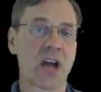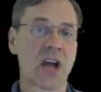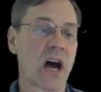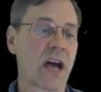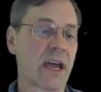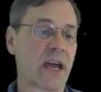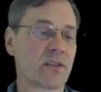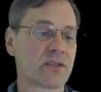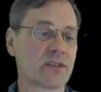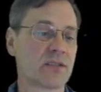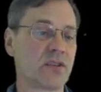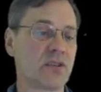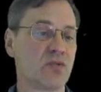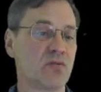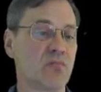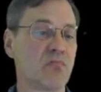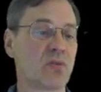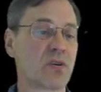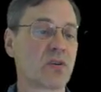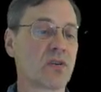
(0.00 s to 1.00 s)

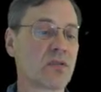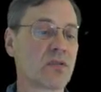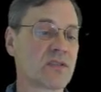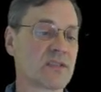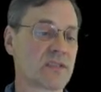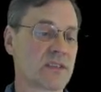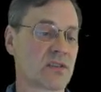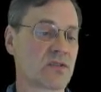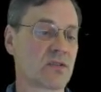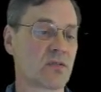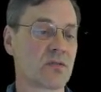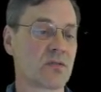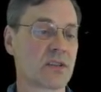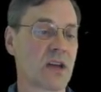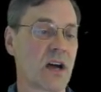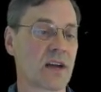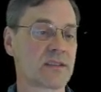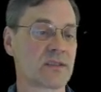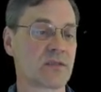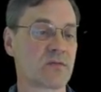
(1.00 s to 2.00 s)
high-altitude birds,
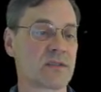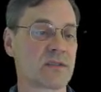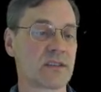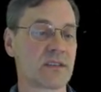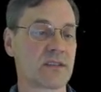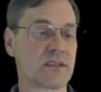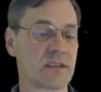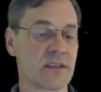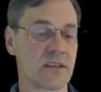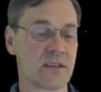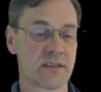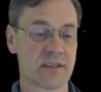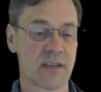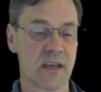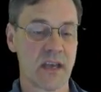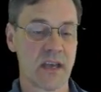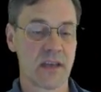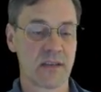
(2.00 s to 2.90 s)
tetrodotoxin resistance.